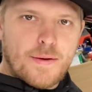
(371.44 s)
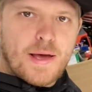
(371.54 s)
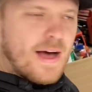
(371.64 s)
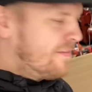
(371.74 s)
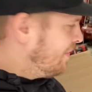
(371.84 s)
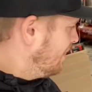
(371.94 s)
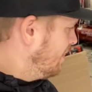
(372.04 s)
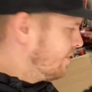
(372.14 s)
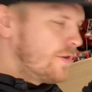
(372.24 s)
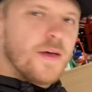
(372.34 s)
we have
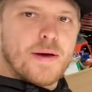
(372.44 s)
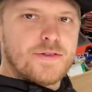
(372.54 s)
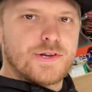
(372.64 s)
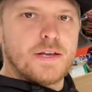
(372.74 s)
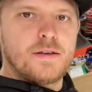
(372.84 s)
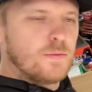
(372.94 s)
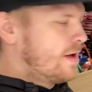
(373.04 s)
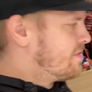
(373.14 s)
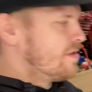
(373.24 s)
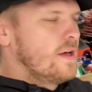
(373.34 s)
the new engine
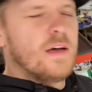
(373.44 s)
with